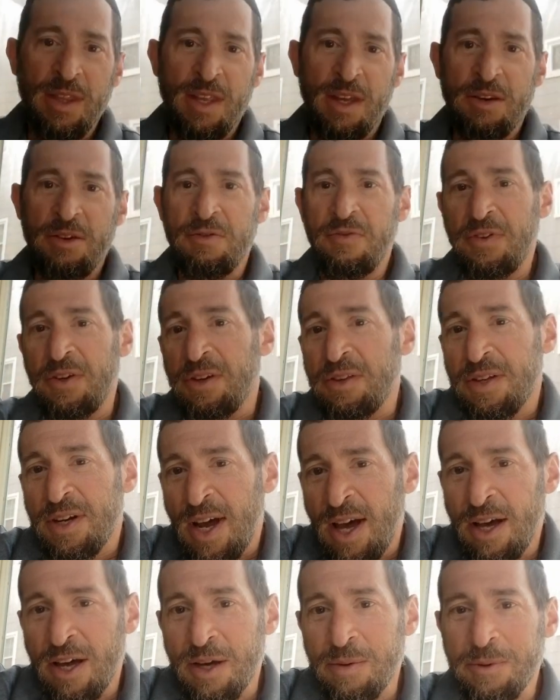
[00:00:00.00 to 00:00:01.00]
then you feel the
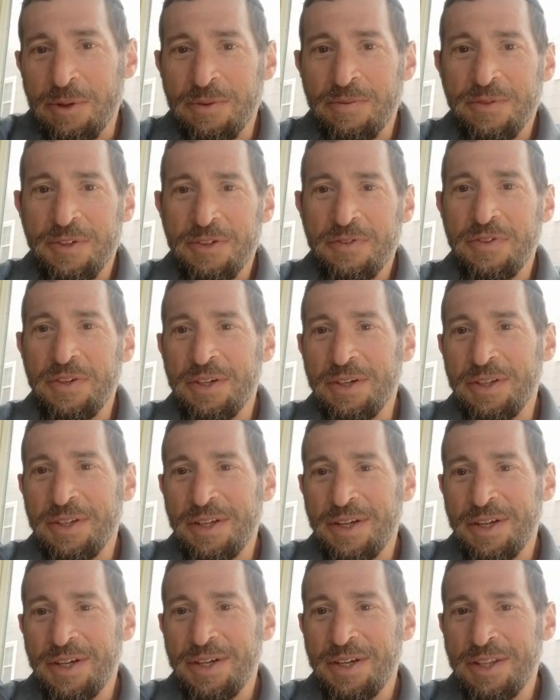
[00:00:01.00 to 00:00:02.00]
nachamu. You feel
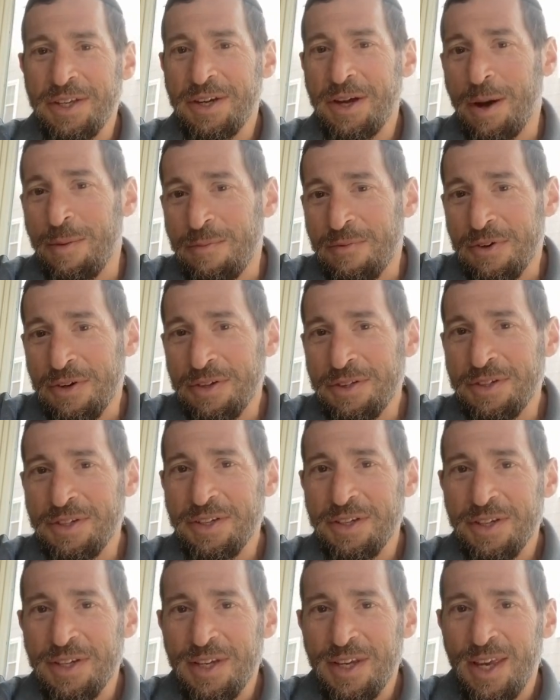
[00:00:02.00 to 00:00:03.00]
the
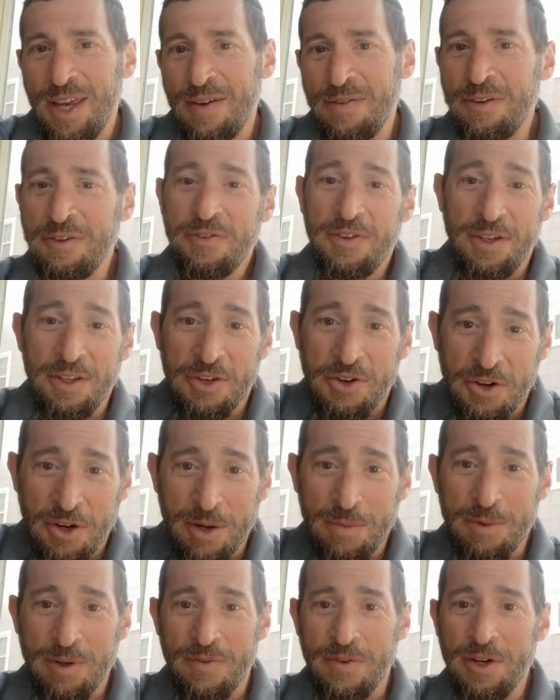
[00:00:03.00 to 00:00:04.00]
comfort if you feel the
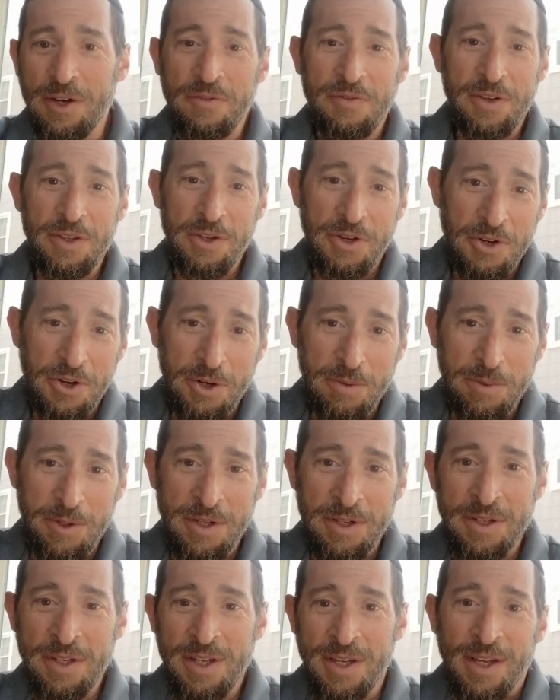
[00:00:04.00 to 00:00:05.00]
churban. If you don't feel the
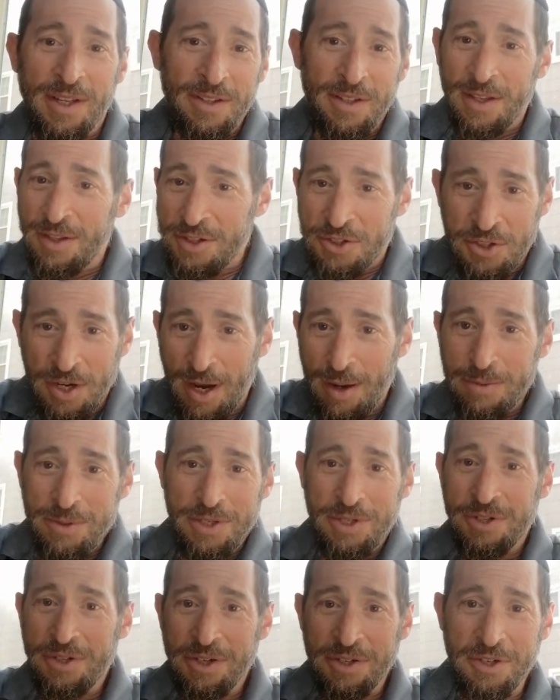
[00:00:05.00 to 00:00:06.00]
churban, then the
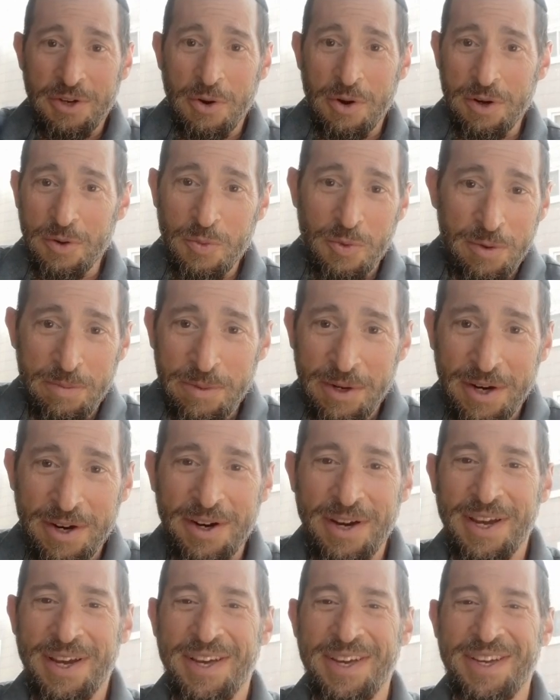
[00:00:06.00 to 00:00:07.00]
Shabbos is just going to
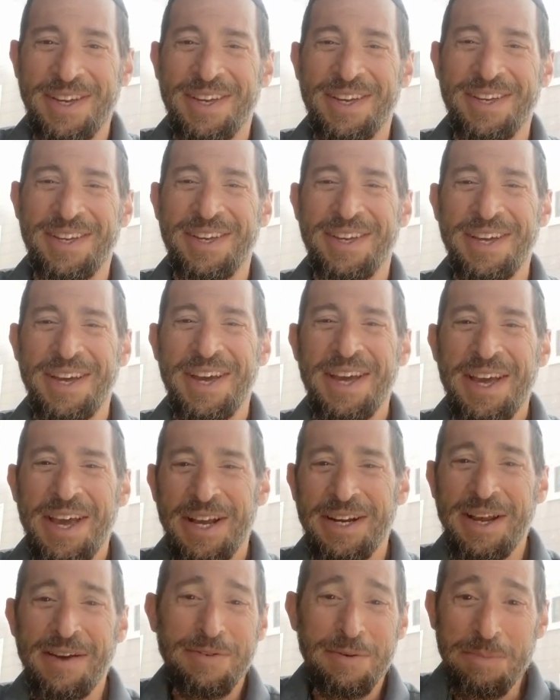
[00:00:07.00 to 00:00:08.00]
Woodmere
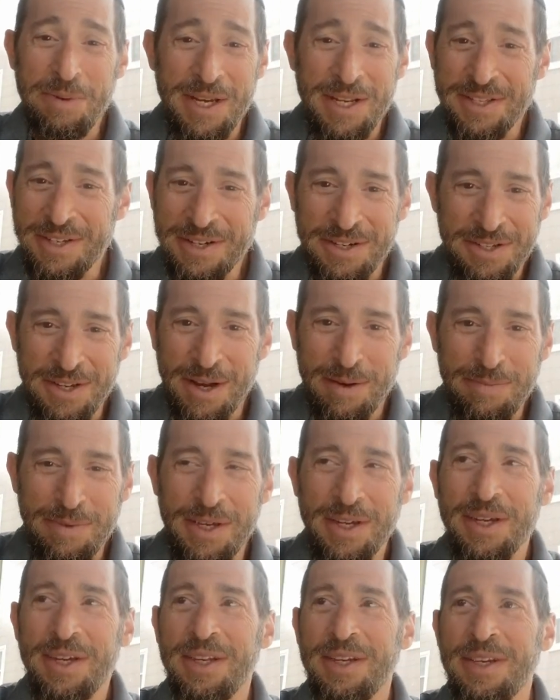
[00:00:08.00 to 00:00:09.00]
and having pizza or
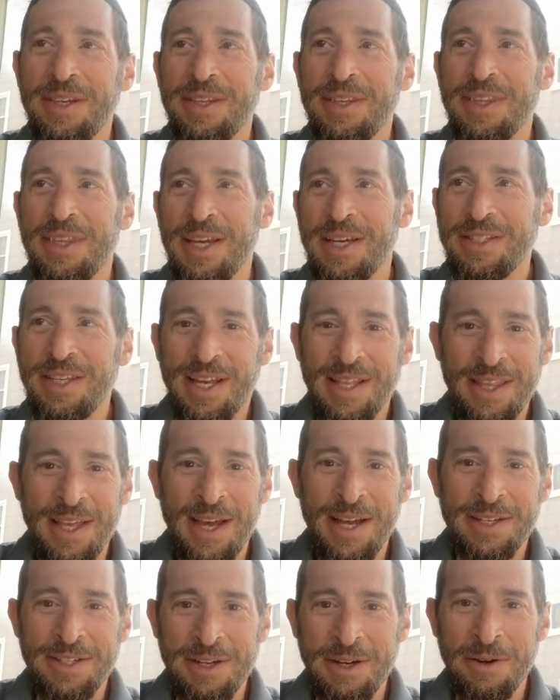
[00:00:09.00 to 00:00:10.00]
something and things like
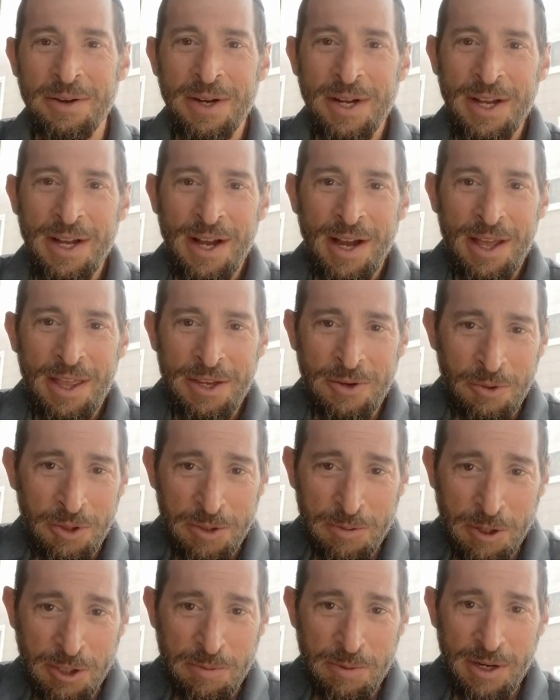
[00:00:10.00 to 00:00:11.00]
that. So this is
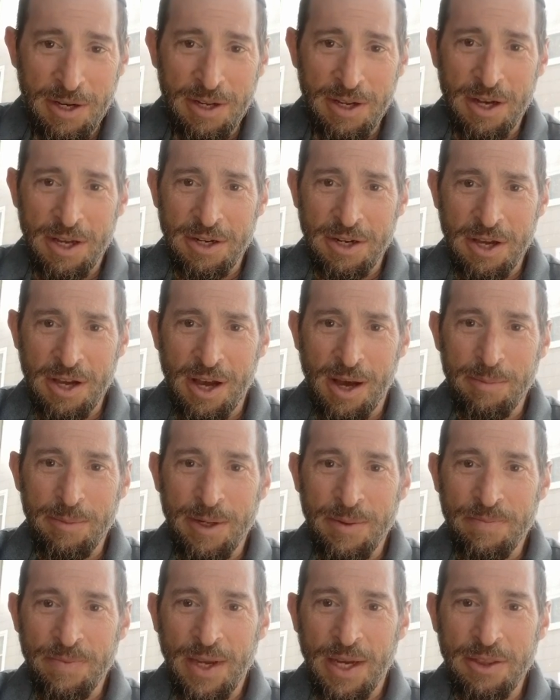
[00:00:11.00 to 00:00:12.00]
really supposed to be a
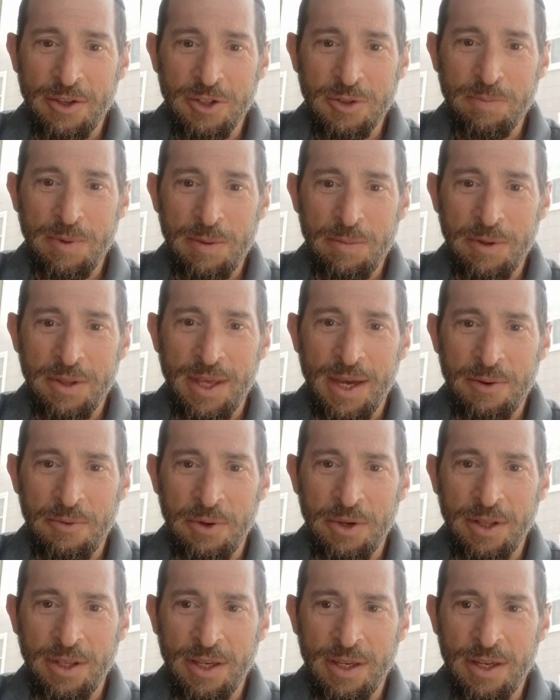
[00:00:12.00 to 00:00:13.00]
nachama. And those people that
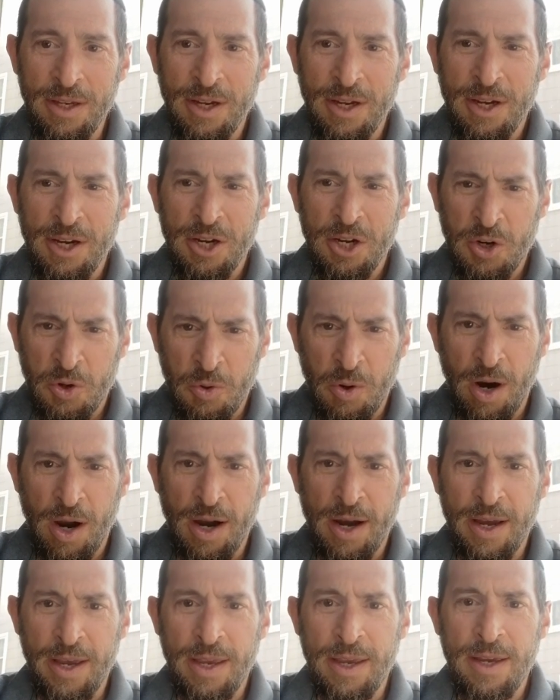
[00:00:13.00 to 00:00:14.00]
really
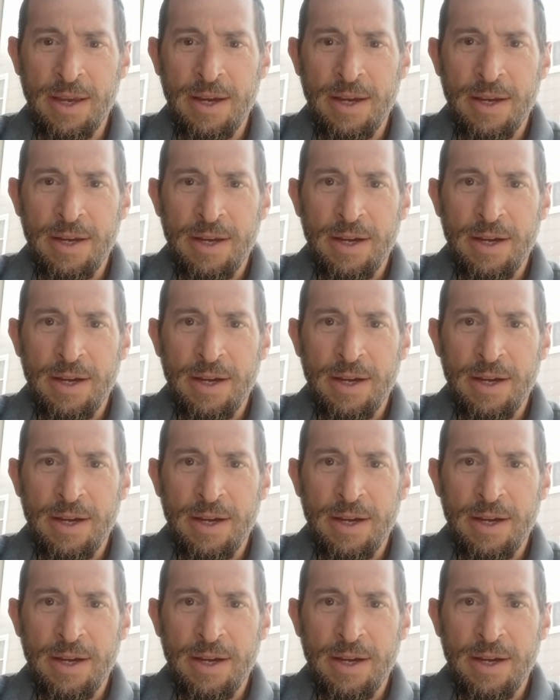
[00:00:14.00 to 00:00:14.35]
cry